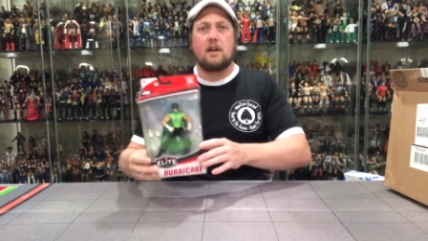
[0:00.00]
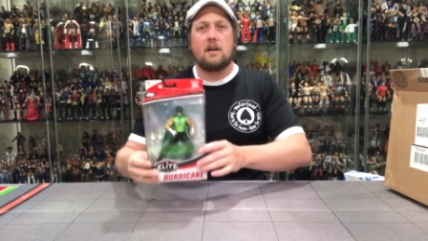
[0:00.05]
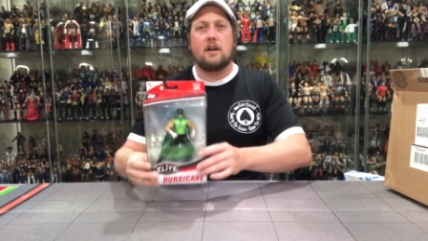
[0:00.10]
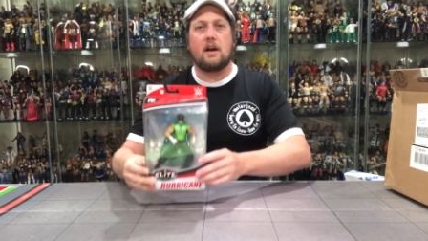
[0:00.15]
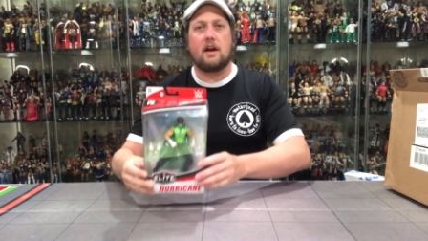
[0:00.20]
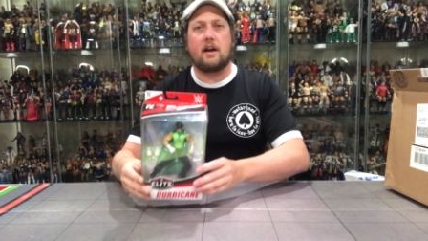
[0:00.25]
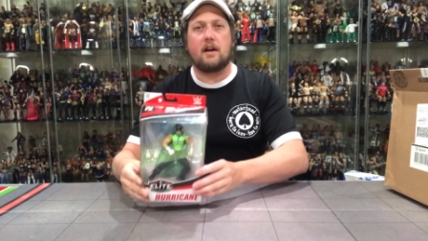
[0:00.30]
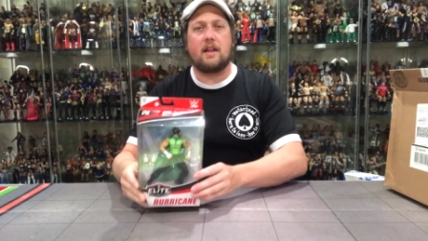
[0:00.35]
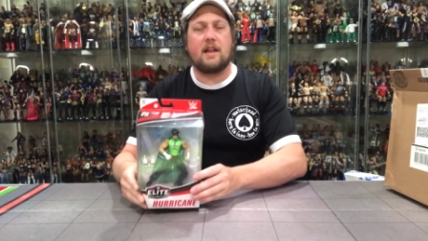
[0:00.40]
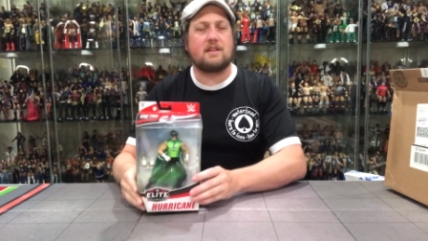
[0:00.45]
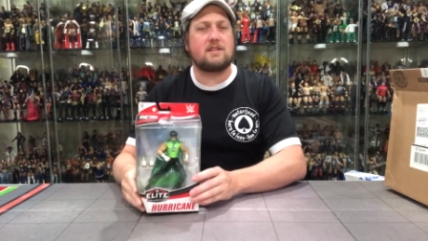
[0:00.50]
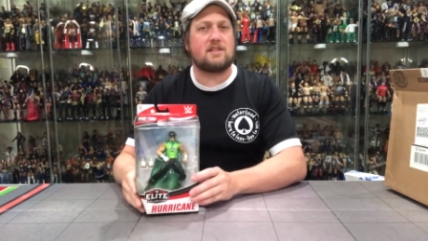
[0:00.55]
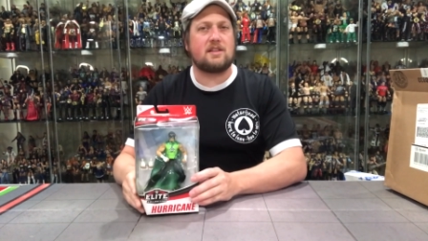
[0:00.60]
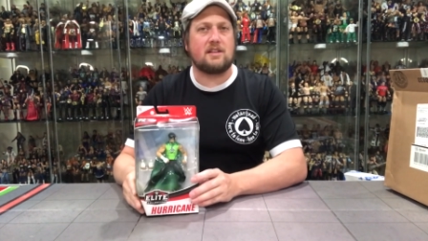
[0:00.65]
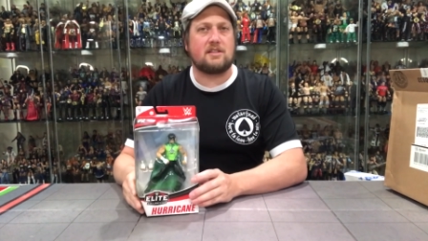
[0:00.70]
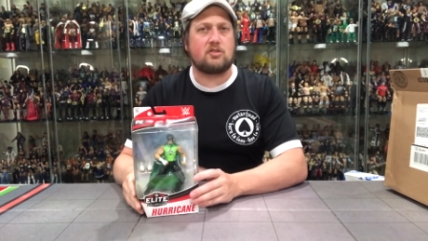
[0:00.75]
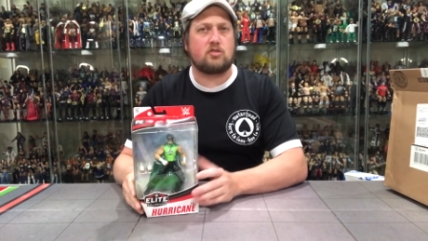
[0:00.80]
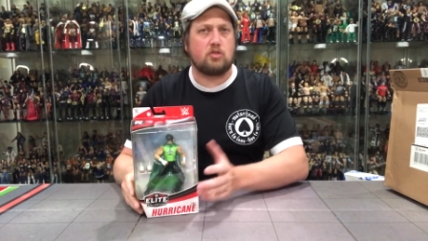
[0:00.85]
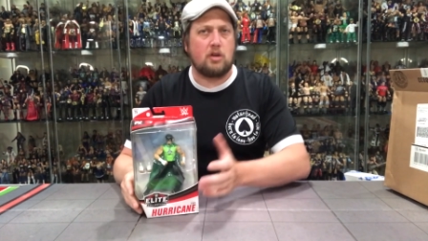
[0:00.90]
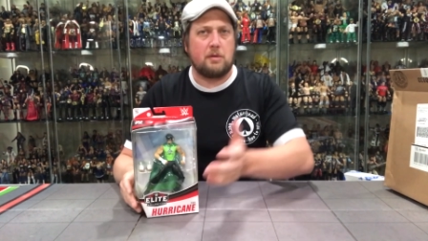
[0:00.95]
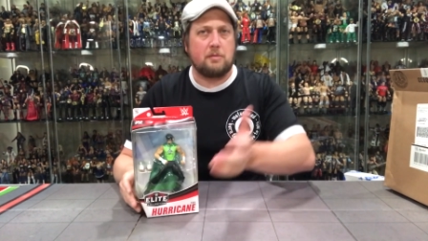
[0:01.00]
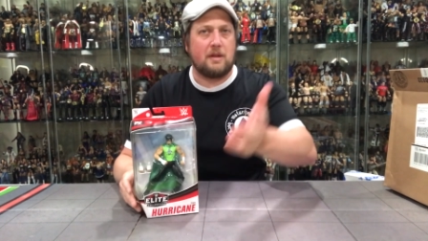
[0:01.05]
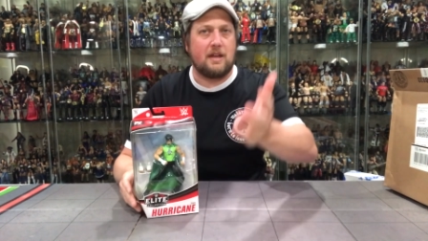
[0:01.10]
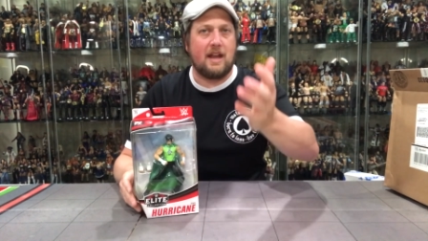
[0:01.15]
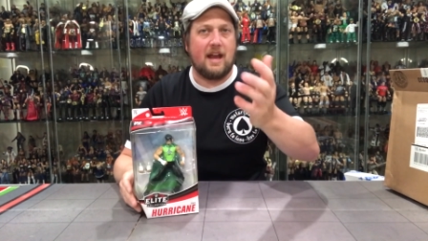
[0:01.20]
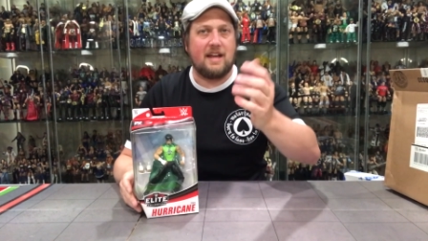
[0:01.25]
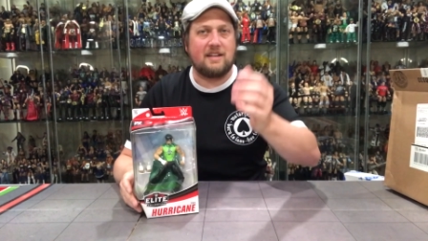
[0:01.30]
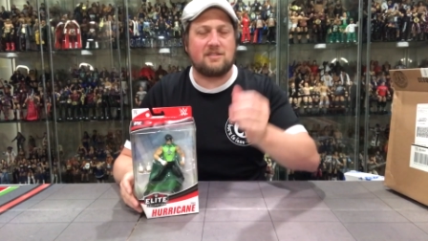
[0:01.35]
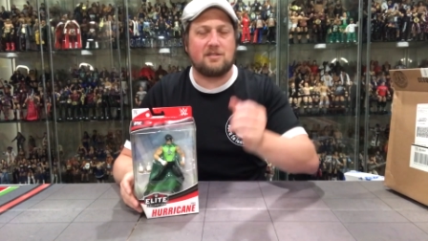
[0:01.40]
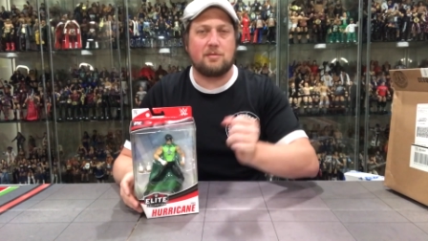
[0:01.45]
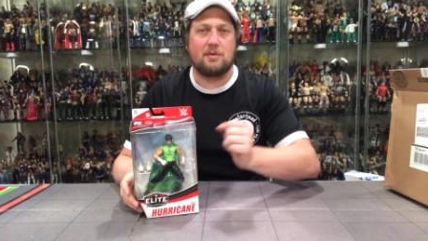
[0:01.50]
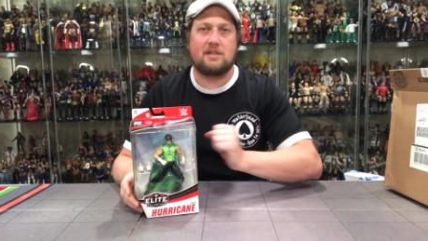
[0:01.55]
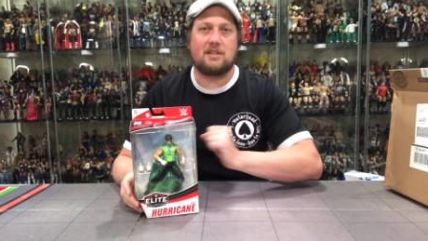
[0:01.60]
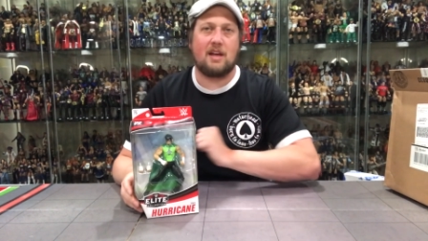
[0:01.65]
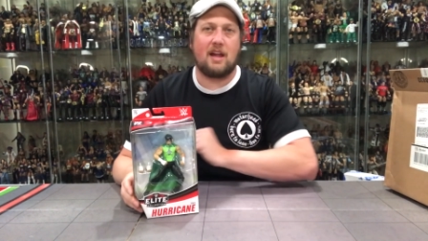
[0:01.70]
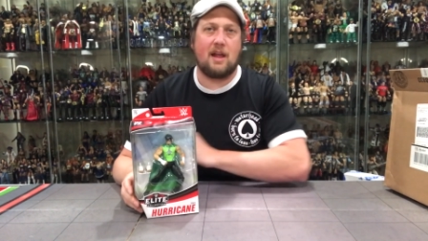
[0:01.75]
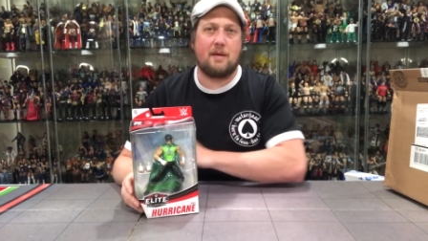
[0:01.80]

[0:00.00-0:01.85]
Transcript: That's extremely nice of Mattel.